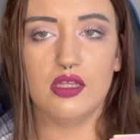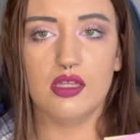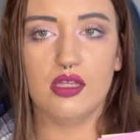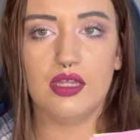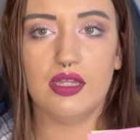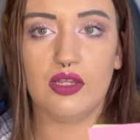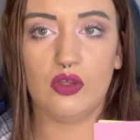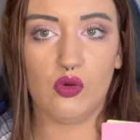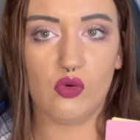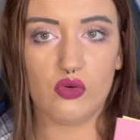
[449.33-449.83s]

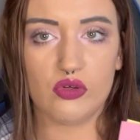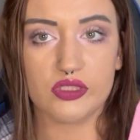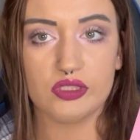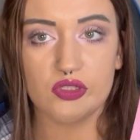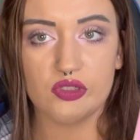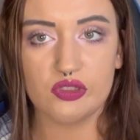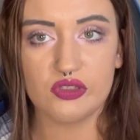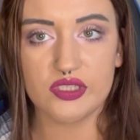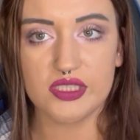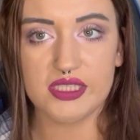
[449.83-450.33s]
And I also
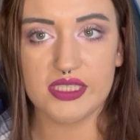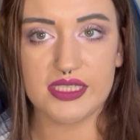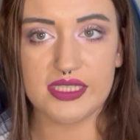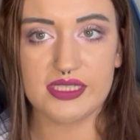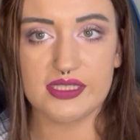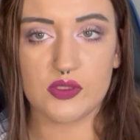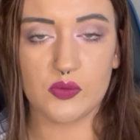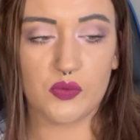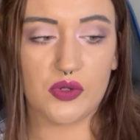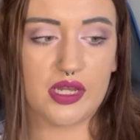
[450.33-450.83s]
use
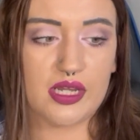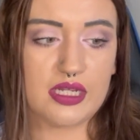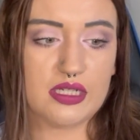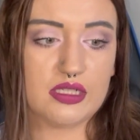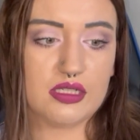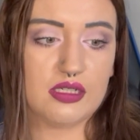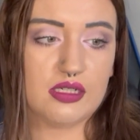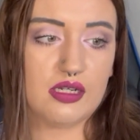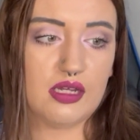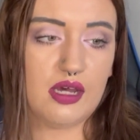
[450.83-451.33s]
these
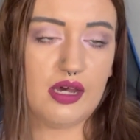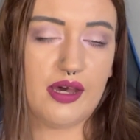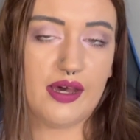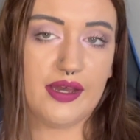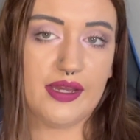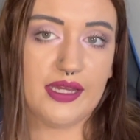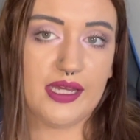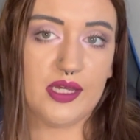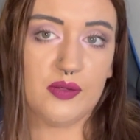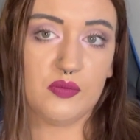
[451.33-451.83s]
when I
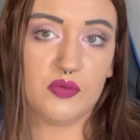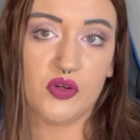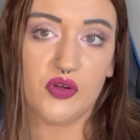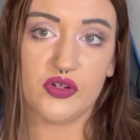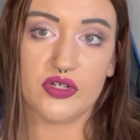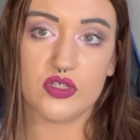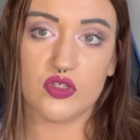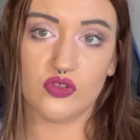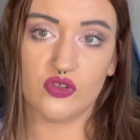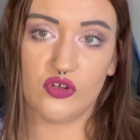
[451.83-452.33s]
am going
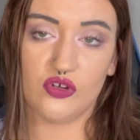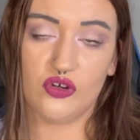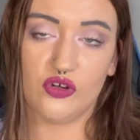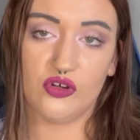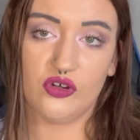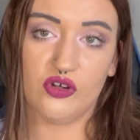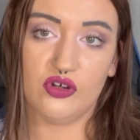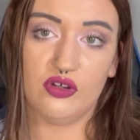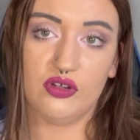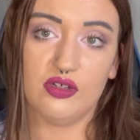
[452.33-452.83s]
to
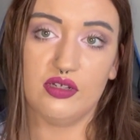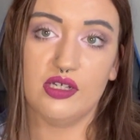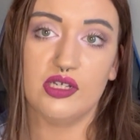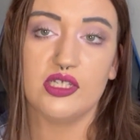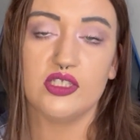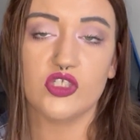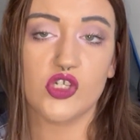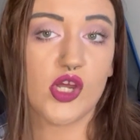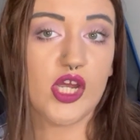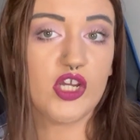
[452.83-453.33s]
draw
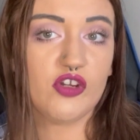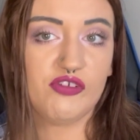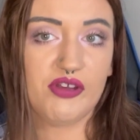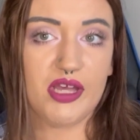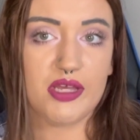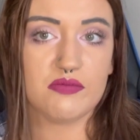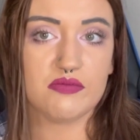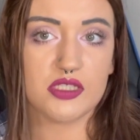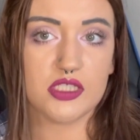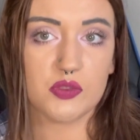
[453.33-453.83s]

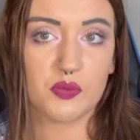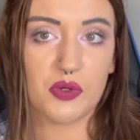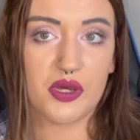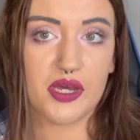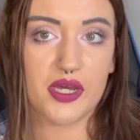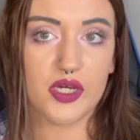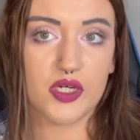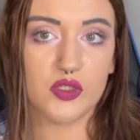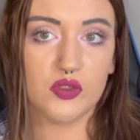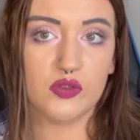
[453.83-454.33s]
diagrams as
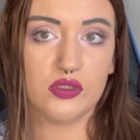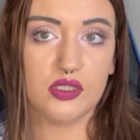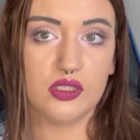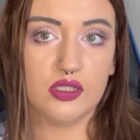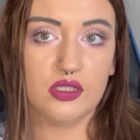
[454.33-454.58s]
well,